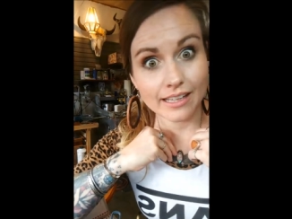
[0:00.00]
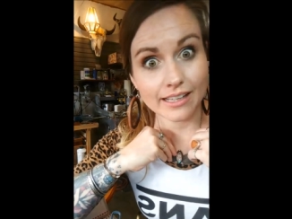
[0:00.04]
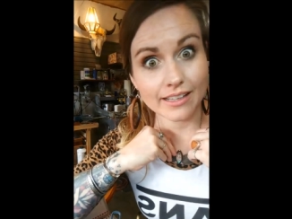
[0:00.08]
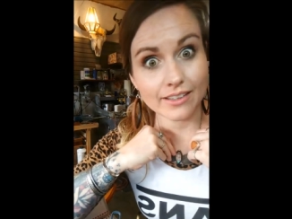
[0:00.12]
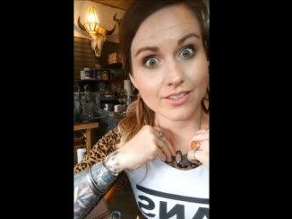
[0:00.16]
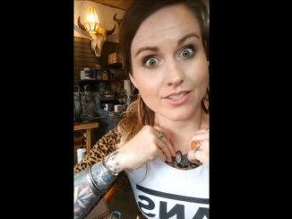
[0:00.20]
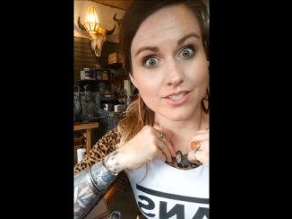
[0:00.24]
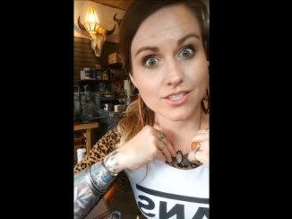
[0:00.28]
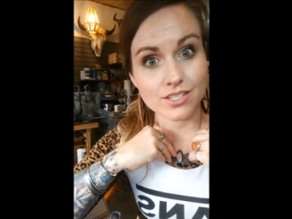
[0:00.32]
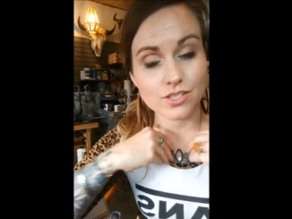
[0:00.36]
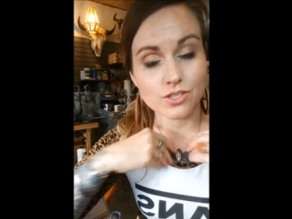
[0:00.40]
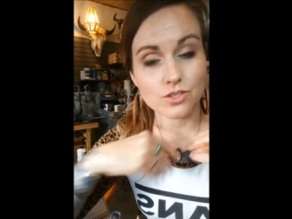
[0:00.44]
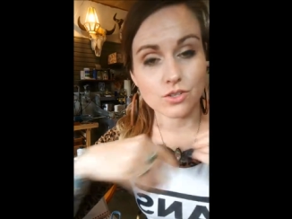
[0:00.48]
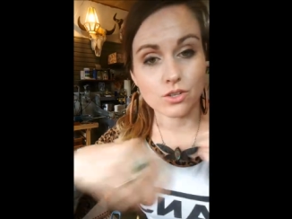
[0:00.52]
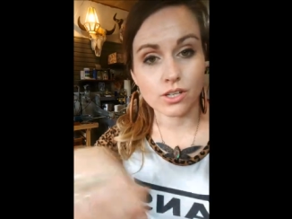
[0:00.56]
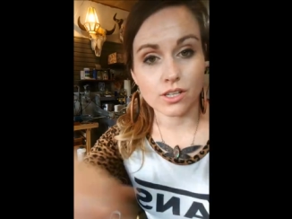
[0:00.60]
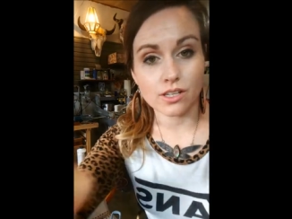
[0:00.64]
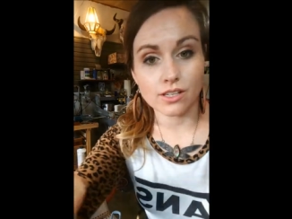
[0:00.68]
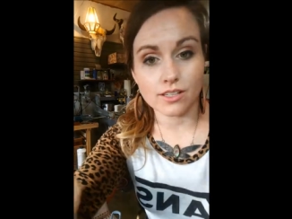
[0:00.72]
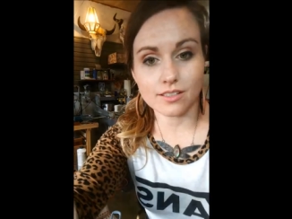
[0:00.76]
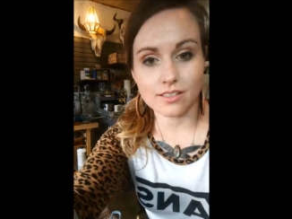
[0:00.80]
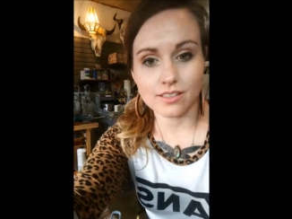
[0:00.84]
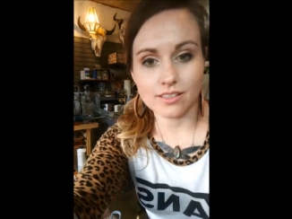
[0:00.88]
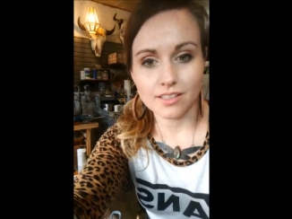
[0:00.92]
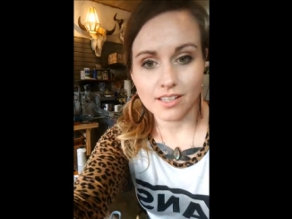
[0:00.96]
necklace is
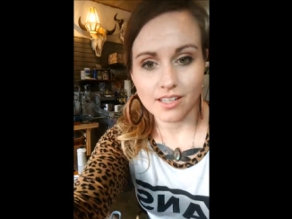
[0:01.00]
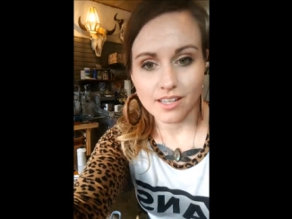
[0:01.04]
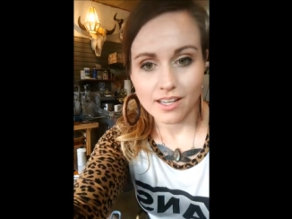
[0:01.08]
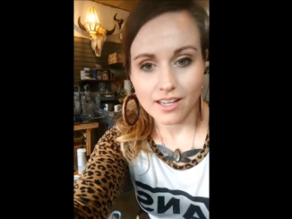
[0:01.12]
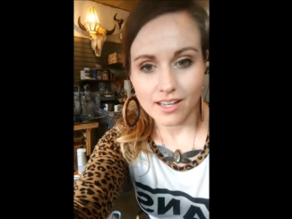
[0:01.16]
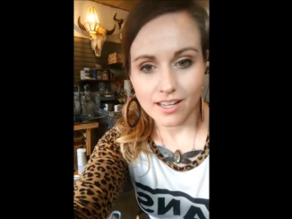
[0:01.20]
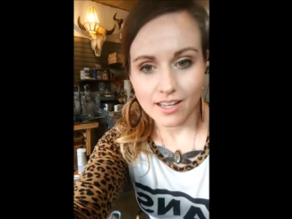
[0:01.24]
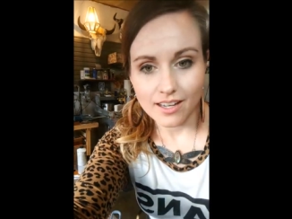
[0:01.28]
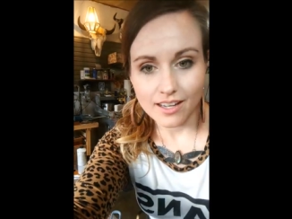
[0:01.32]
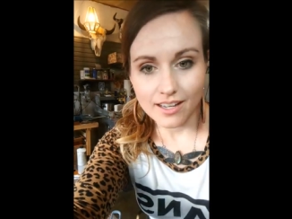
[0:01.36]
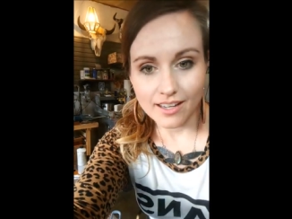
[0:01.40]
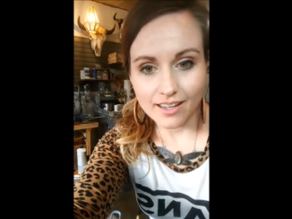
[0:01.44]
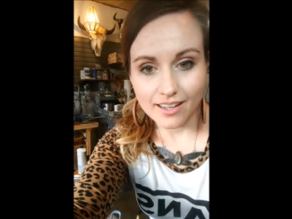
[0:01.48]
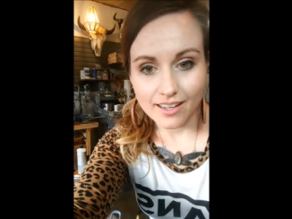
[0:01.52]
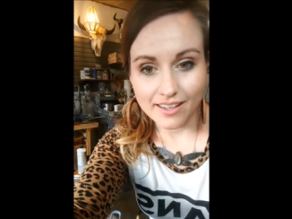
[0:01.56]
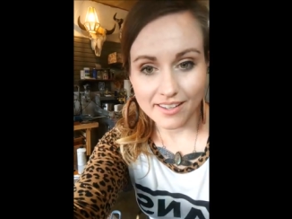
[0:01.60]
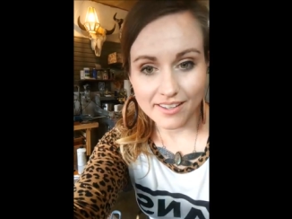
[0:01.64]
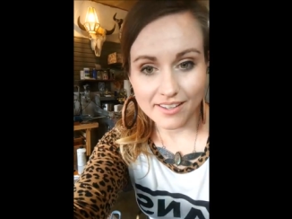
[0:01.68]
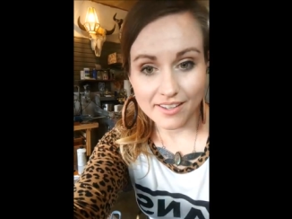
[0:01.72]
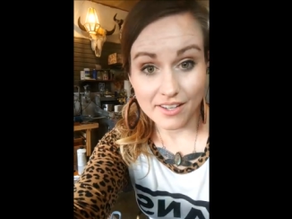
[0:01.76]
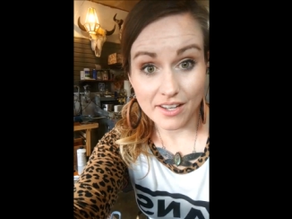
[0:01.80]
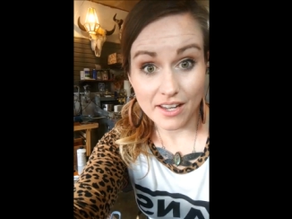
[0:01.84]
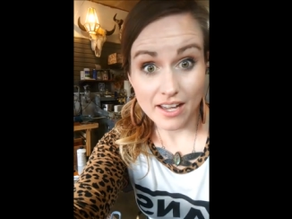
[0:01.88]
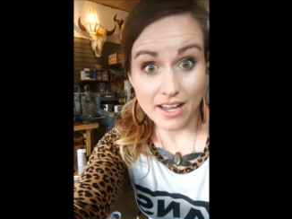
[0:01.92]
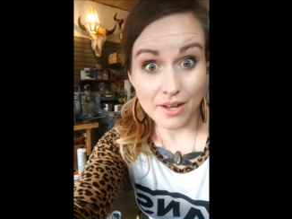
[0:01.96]
crooked.
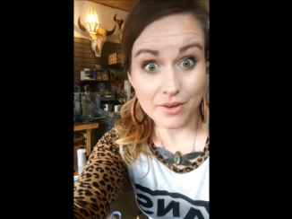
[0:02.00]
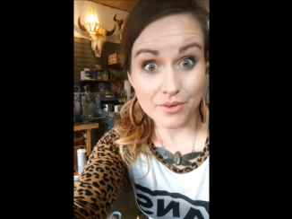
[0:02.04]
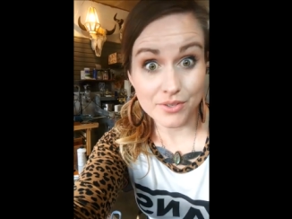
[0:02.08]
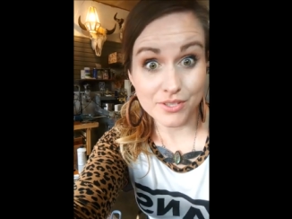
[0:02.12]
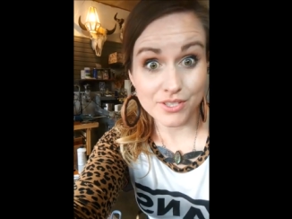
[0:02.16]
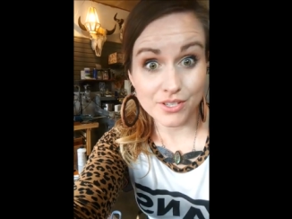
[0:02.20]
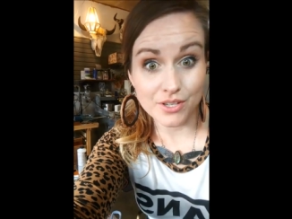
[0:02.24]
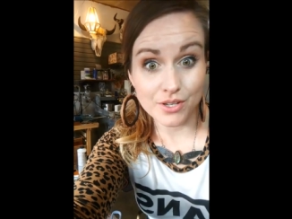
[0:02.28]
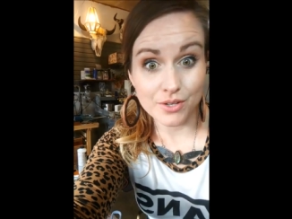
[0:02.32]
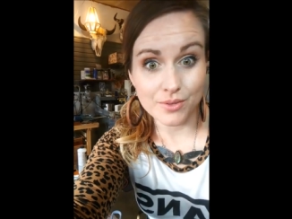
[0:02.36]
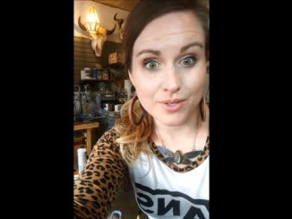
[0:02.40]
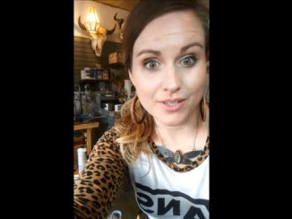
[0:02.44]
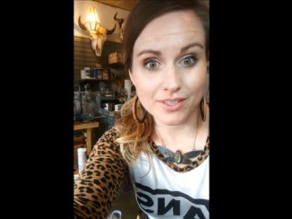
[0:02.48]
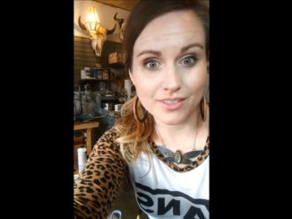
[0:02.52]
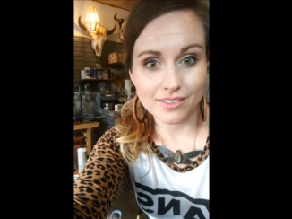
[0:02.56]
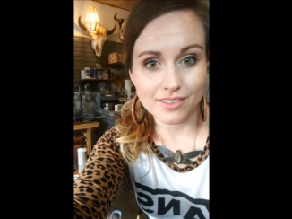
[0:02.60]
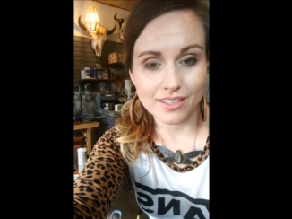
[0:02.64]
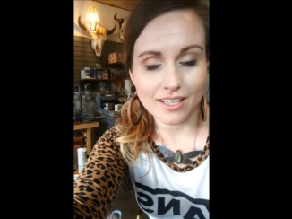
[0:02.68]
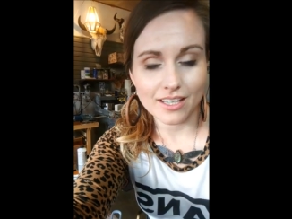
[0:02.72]
Uh, how's it going?